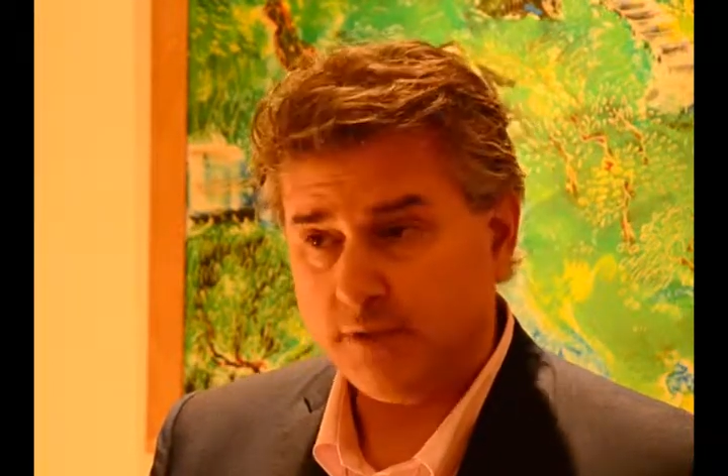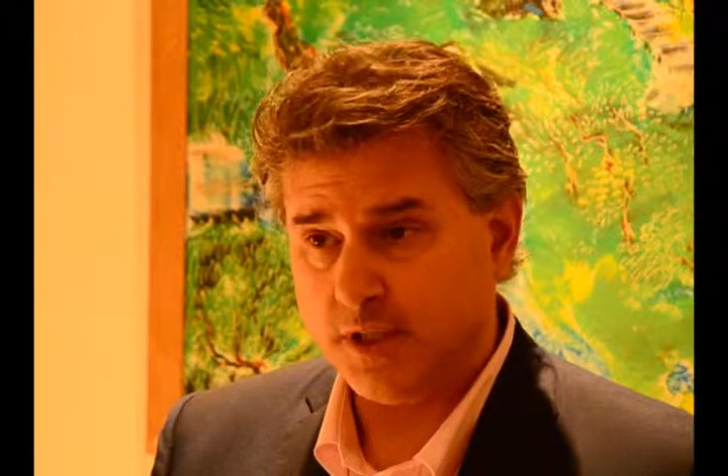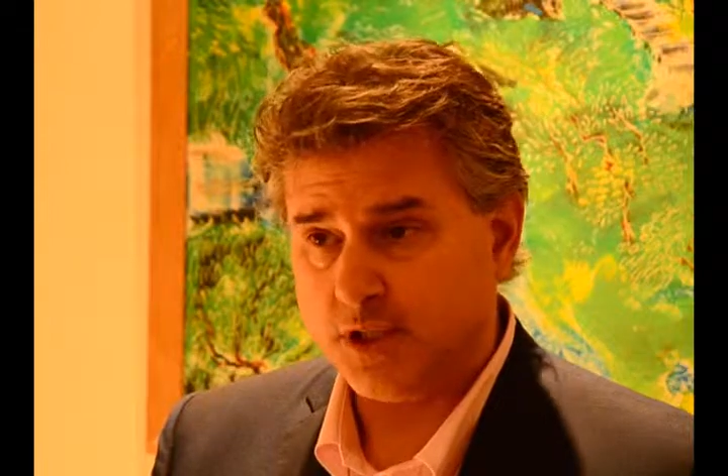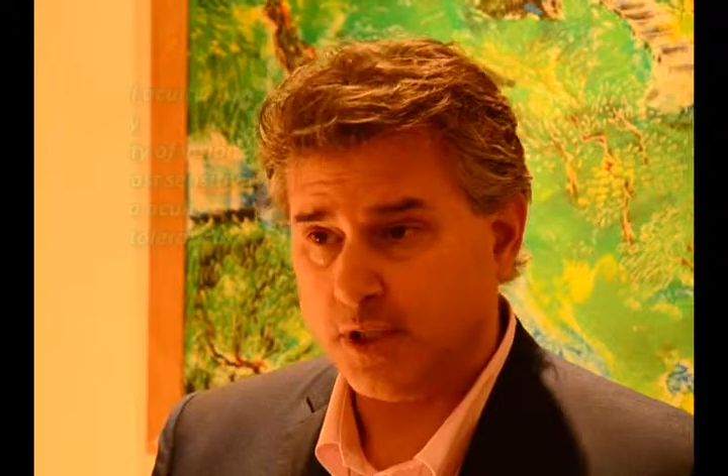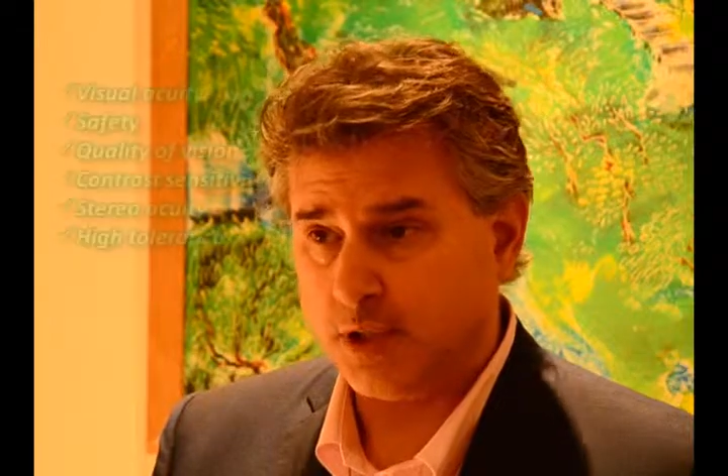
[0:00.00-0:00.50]

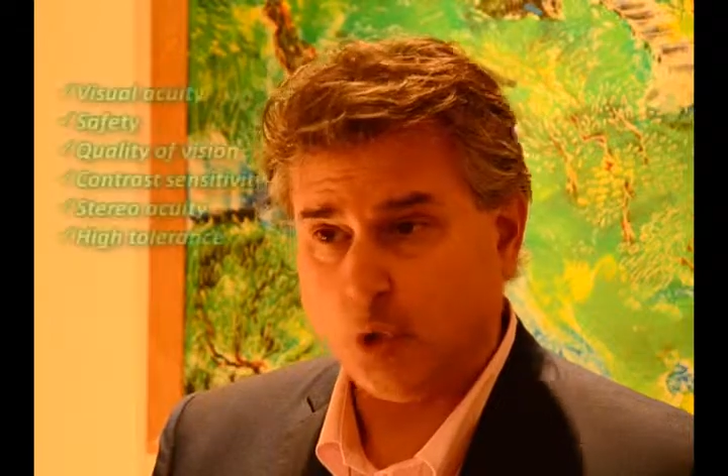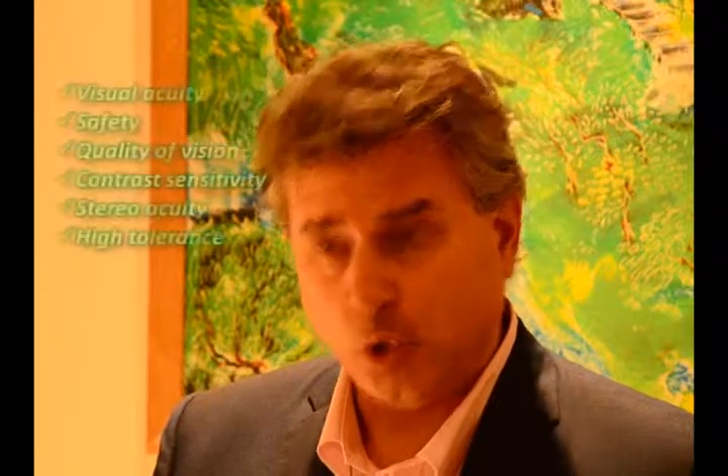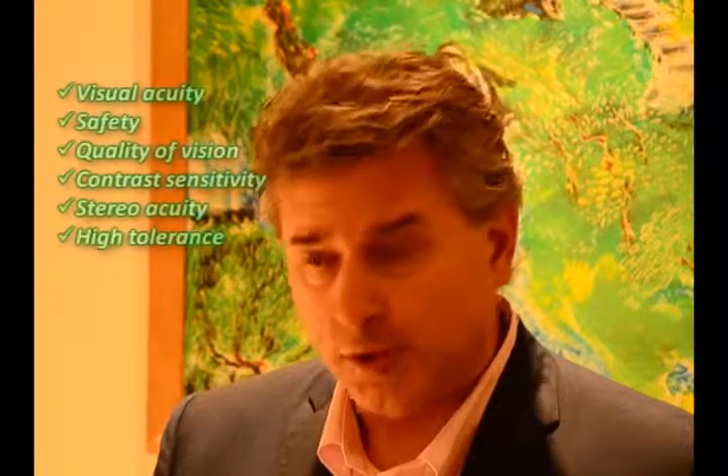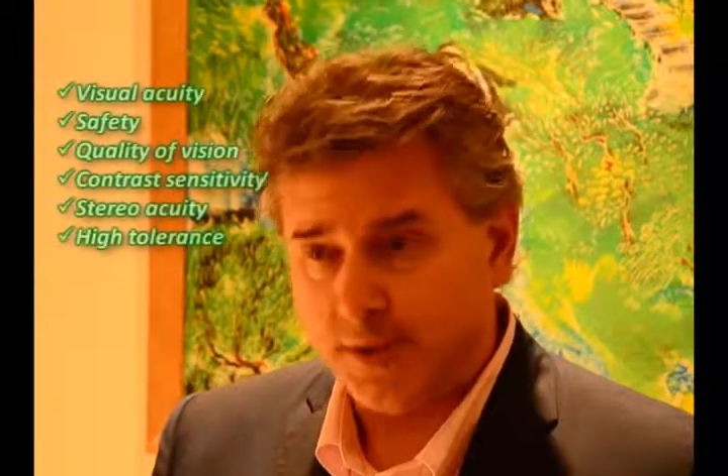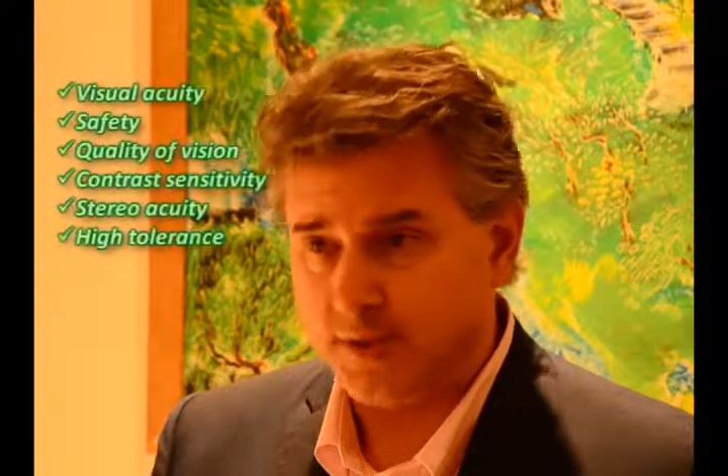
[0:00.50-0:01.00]
vision at
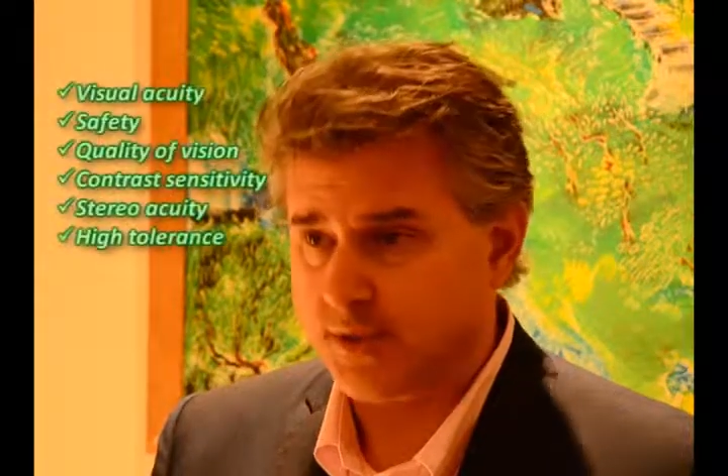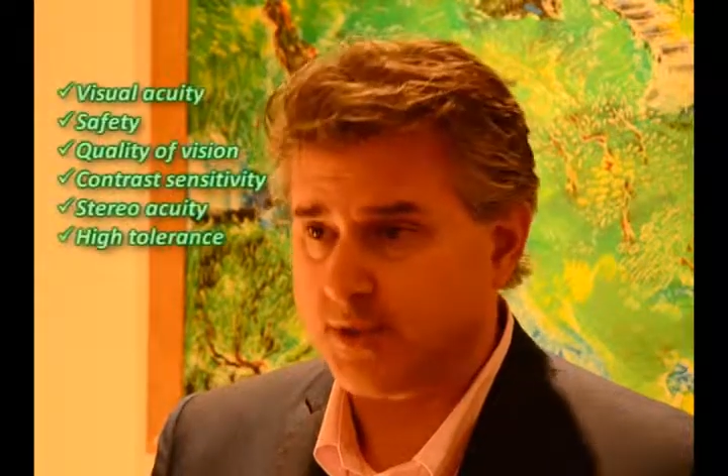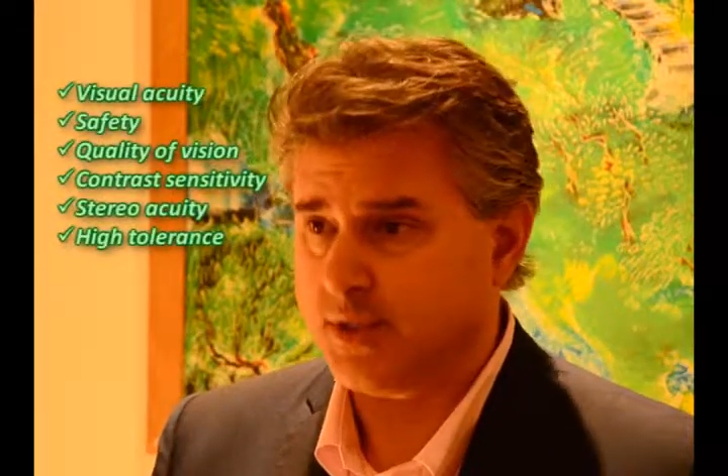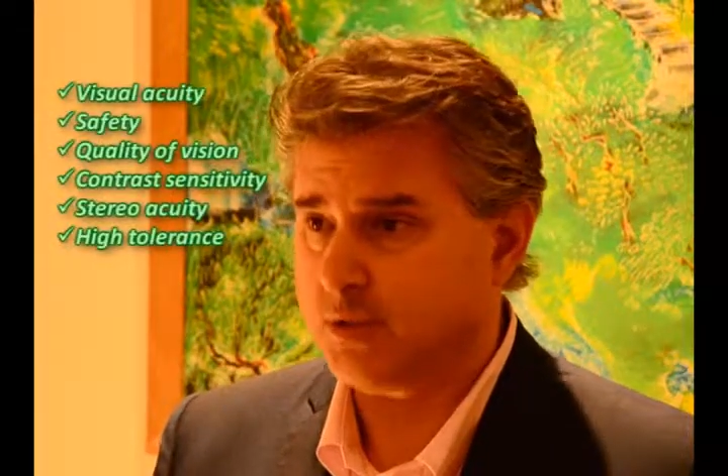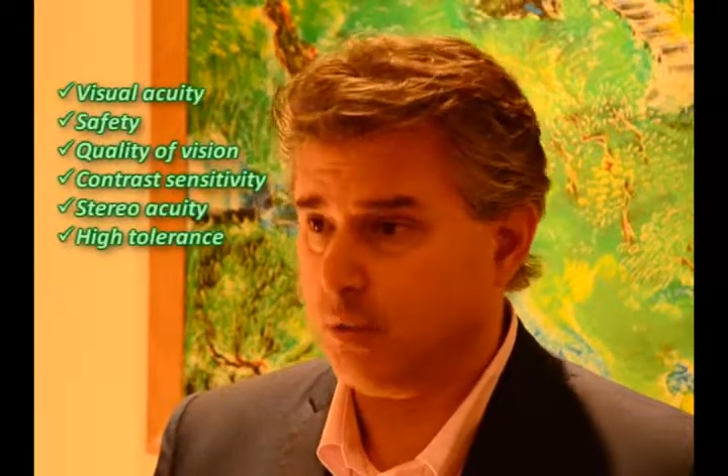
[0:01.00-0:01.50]
all
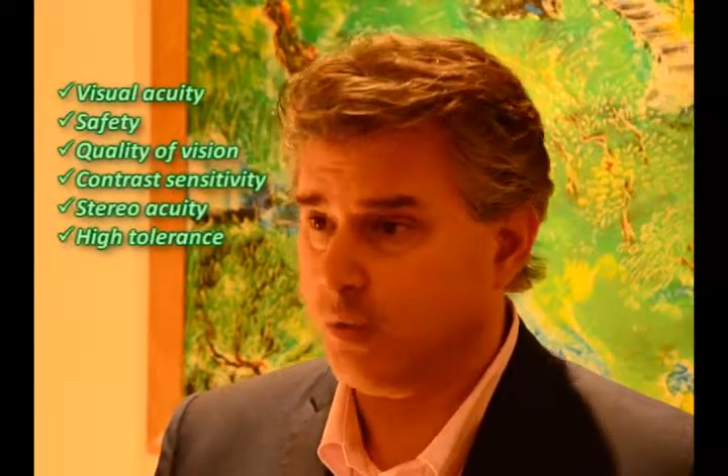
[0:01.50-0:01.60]
distances